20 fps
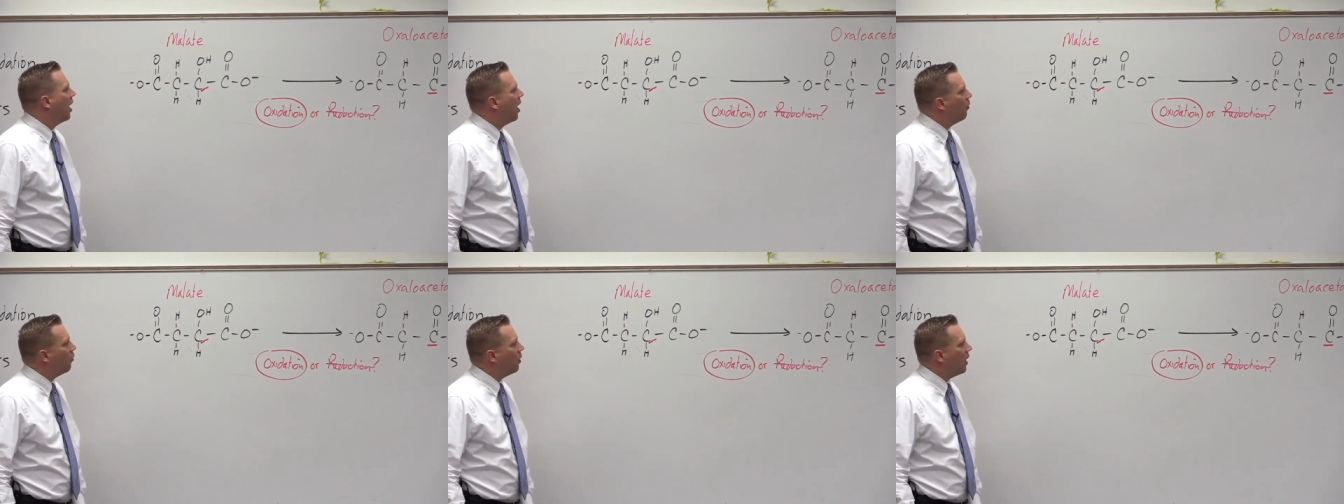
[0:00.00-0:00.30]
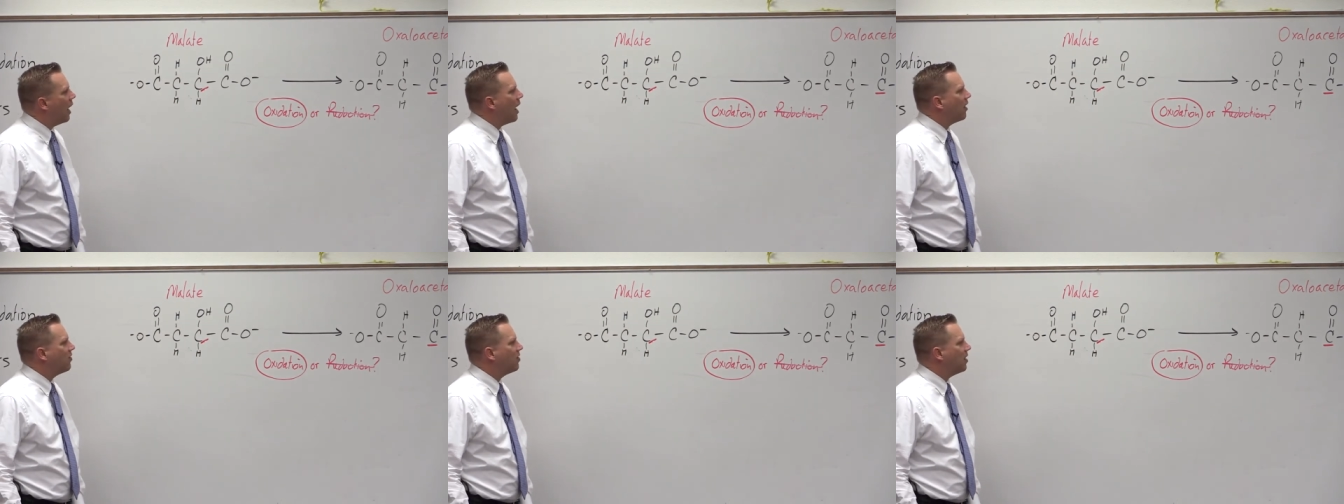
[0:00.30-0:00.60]
And
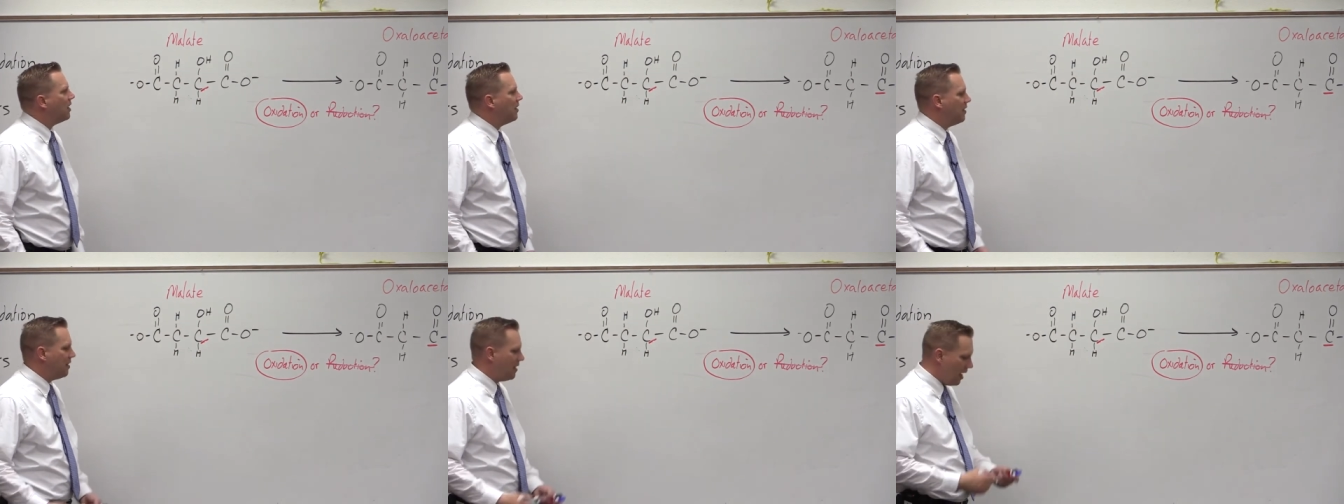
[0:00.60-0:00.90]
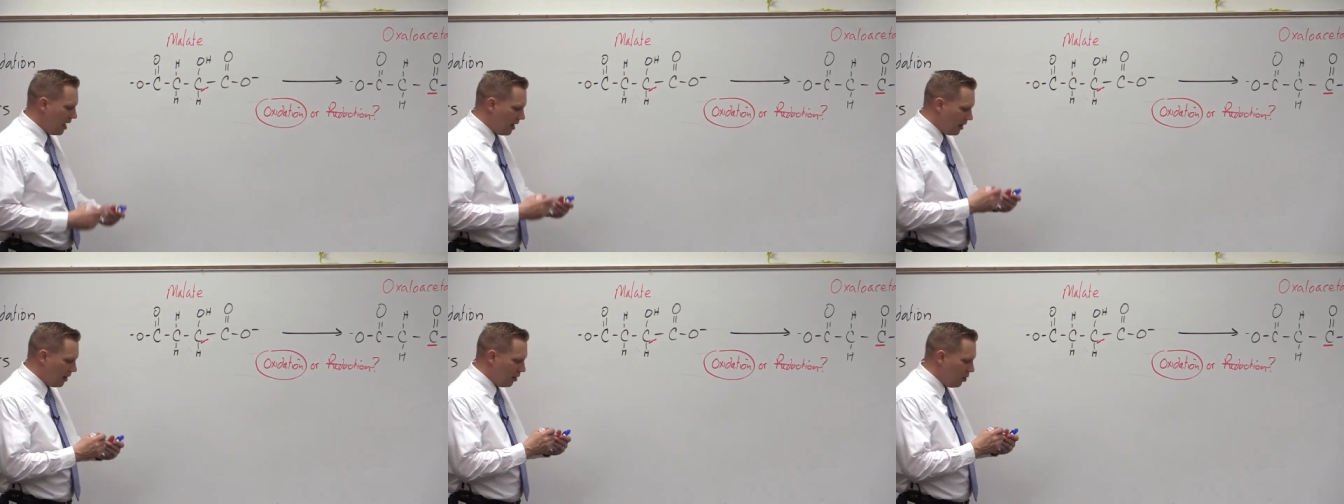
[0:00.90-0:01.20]
we actually
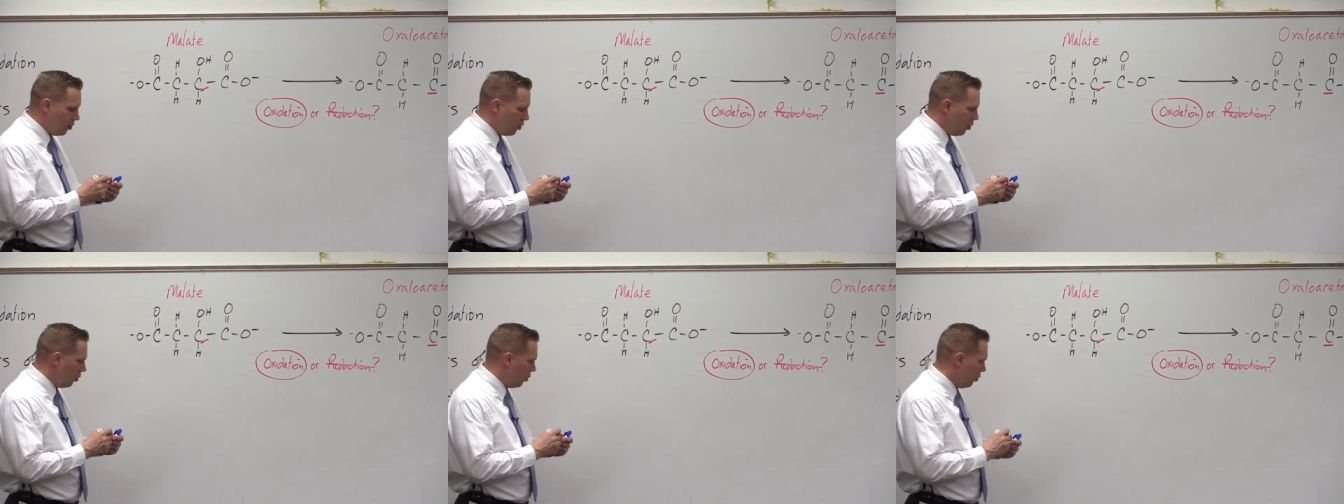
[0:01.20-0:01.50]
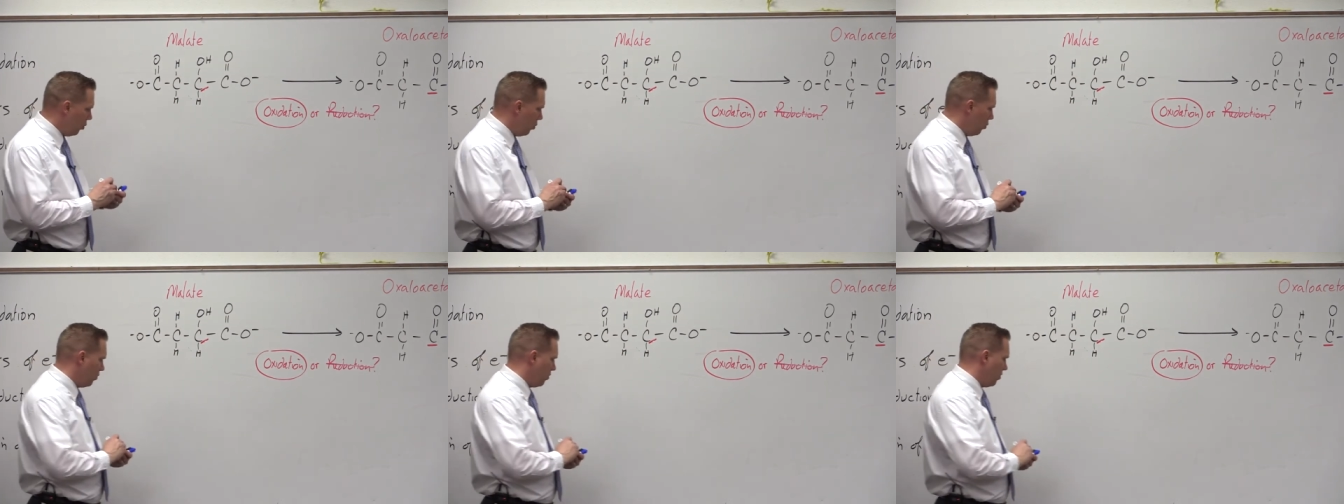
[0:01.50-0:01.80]
did
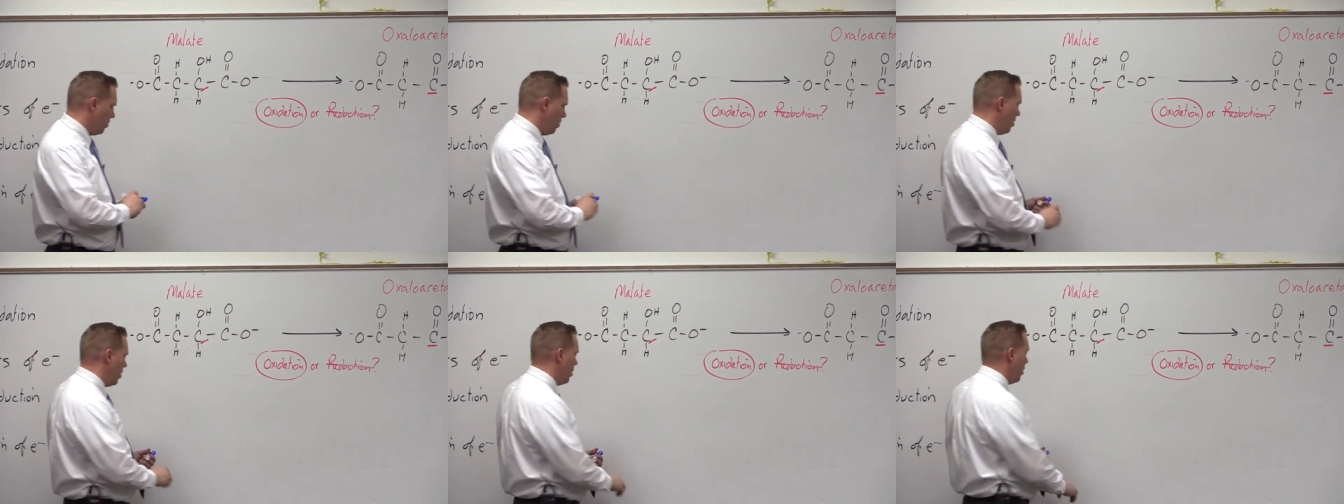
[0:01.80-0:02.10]
lose